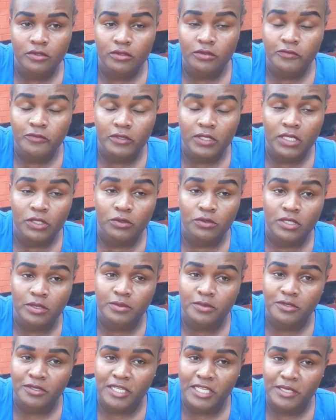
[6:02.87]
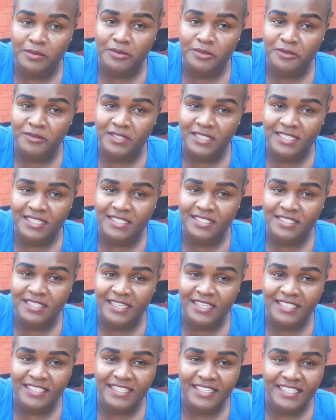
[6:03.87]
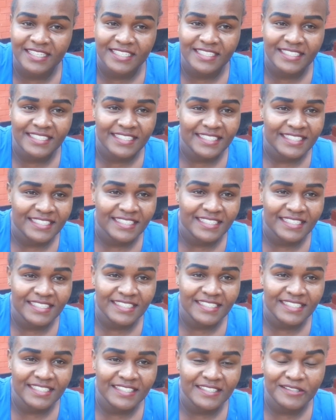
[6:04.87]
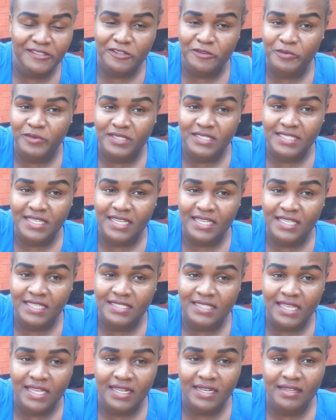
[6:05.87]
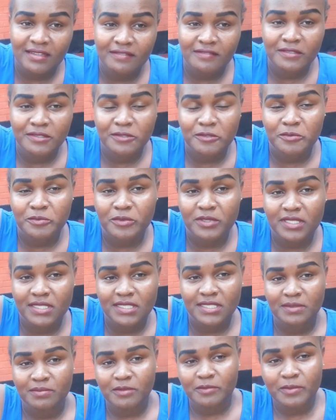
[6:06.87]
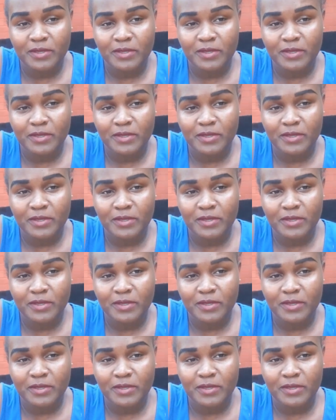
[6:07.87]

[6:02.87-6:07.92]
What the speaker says: don't forget to subscribe to this channel. Thank you so much, guys. I love you so much. Bye